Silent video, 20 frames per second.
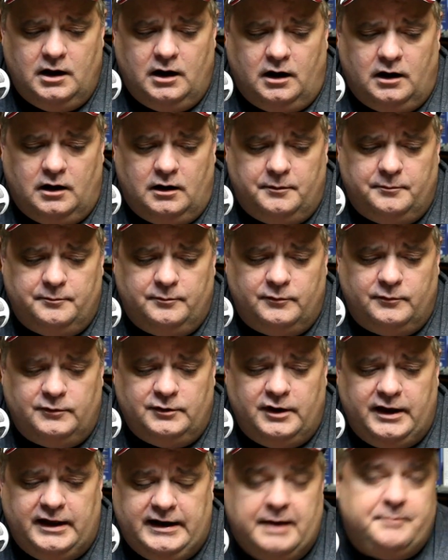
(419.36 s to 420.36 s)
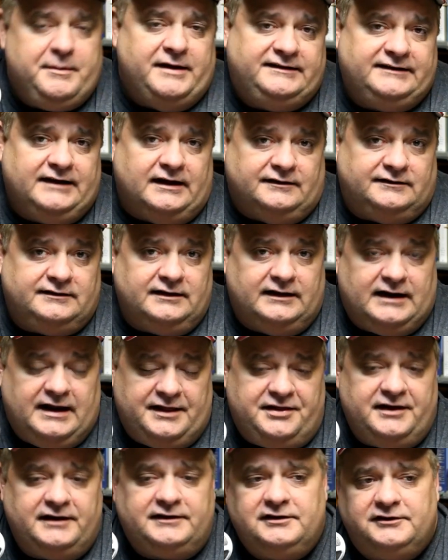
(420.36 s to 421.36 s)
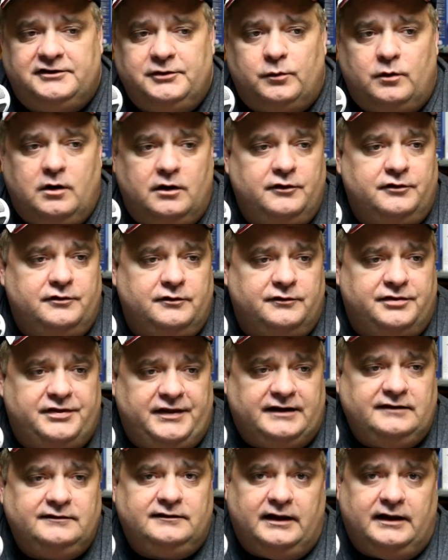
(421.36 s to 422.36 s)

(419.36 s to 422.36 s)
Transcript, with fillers: Um. And that made sense, and I think that there were other things